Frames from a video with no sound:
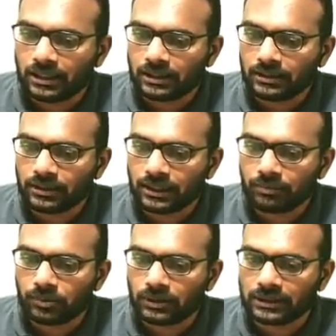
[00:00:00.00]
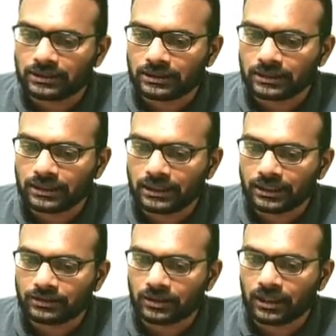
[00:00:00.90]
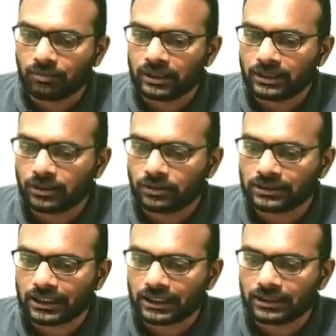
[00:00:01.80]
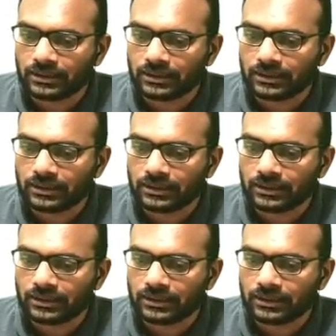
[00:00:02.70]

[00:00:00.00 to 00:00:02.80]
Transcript: You can pull this e raised to gamma t outside.